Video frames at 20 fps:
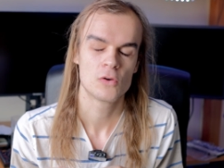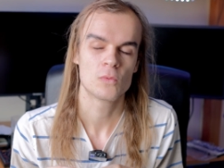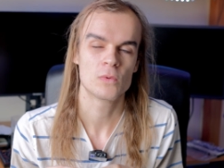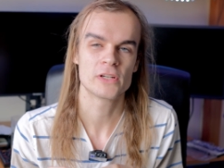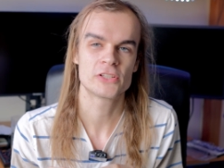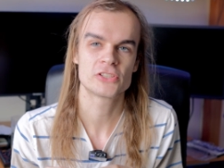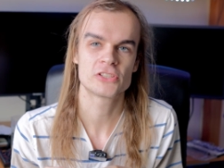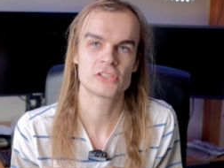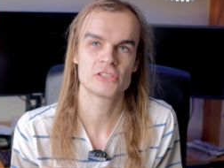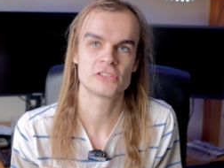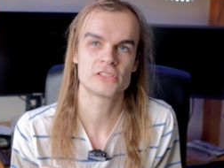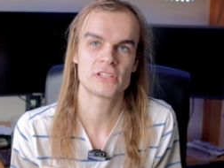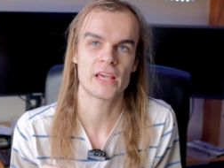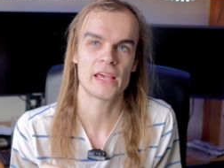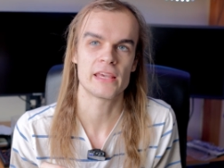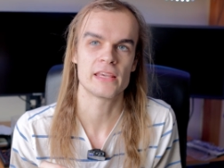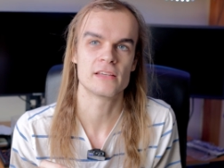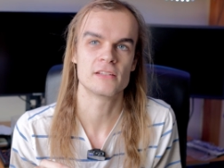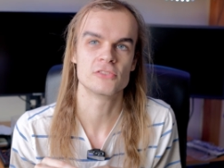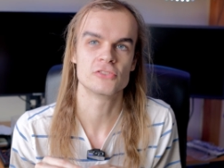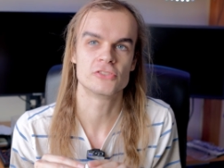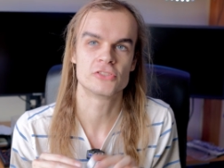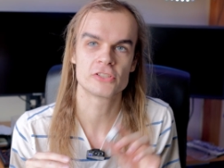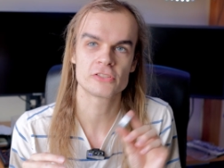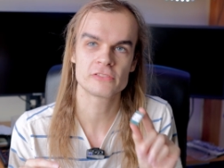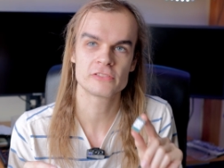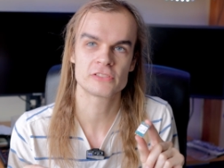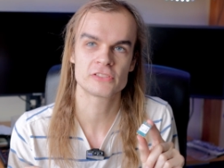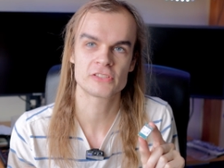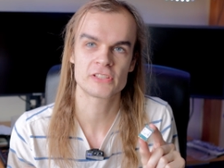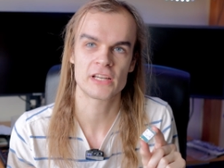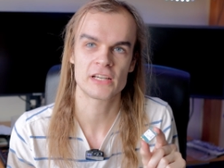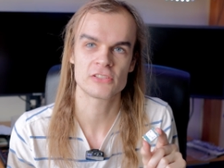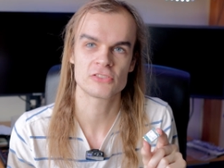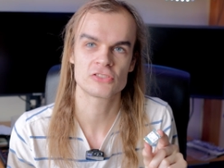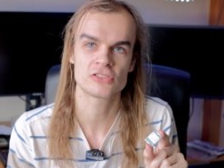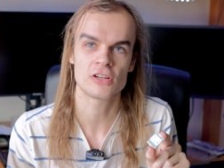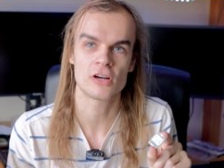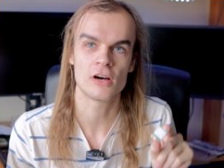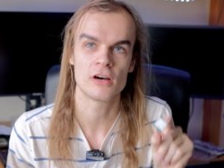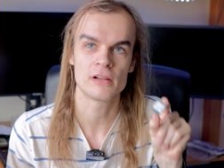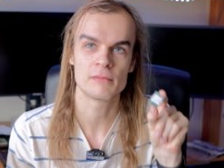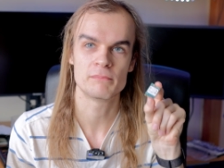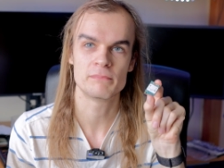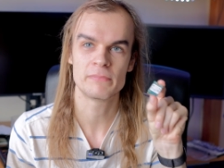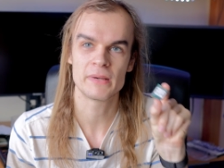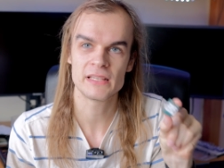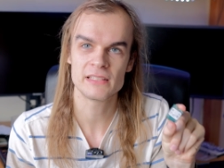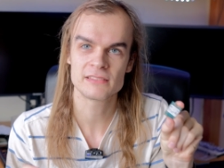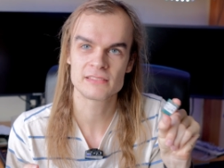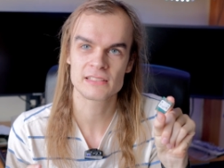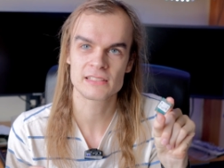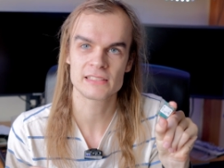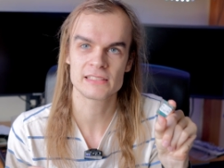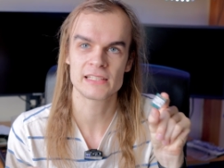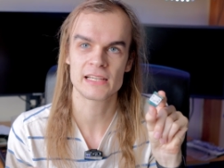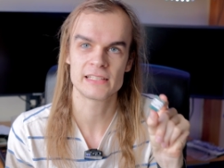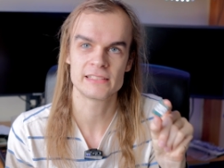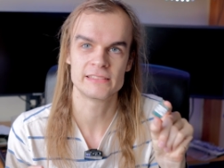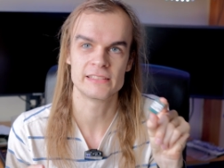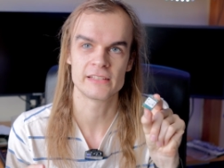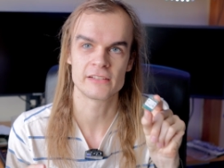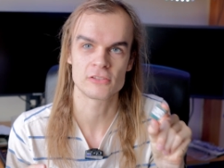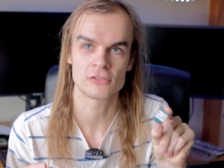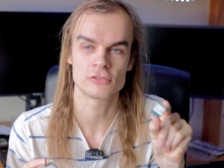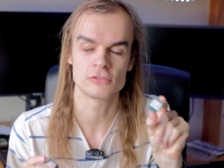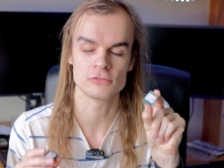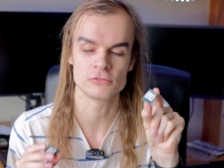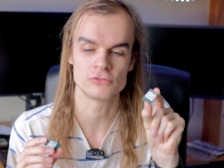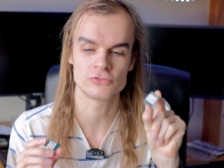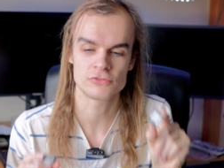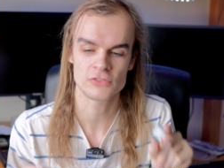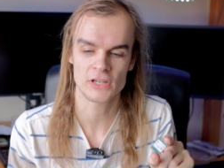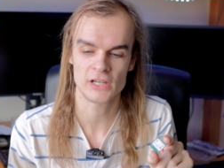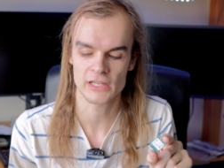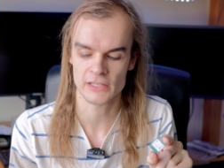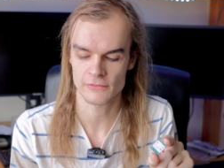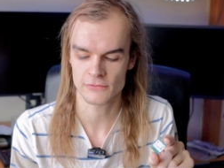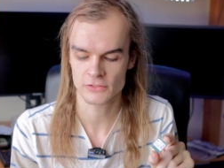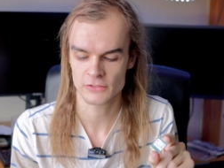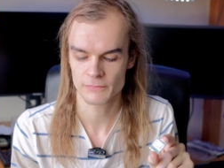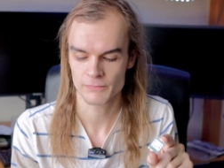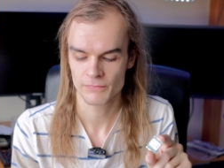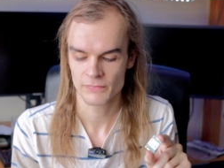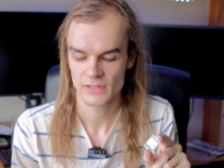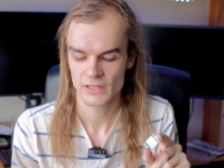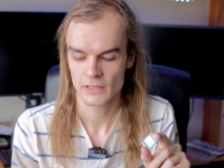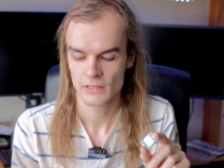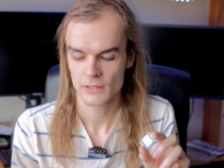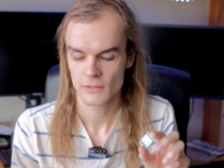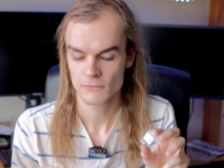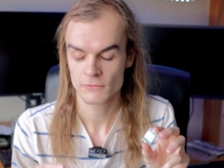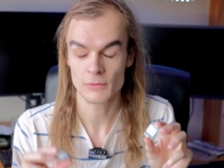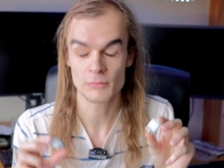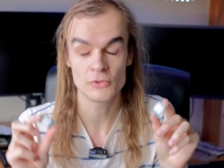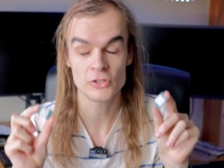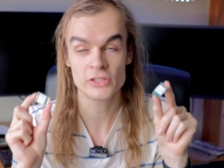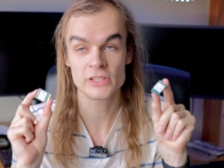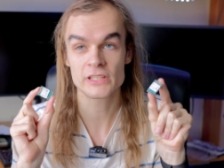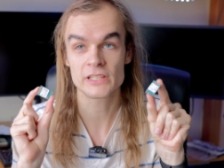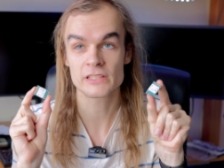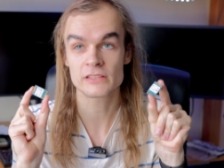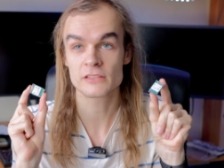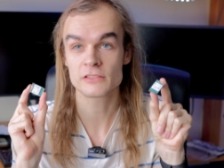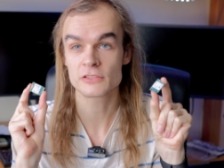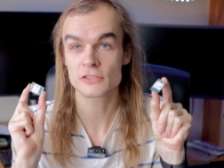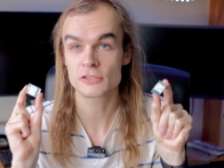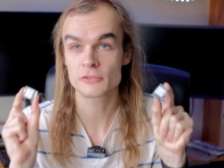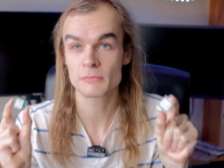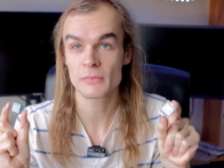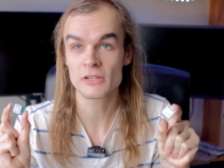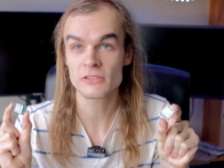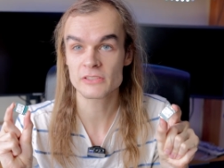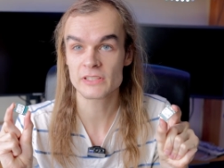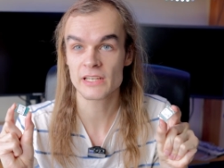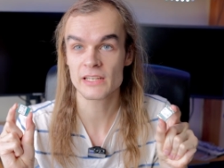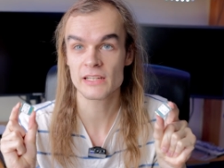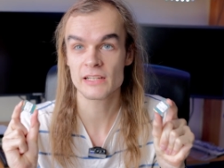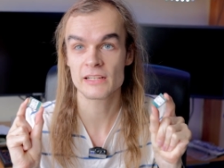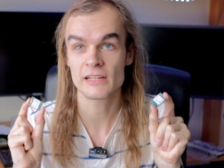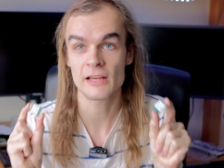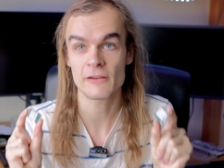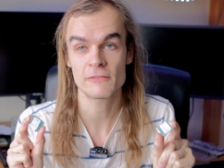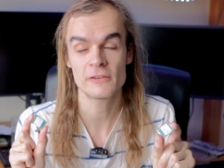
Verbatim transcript: which is a endurance test on basically identical drives. From looking at the smart data and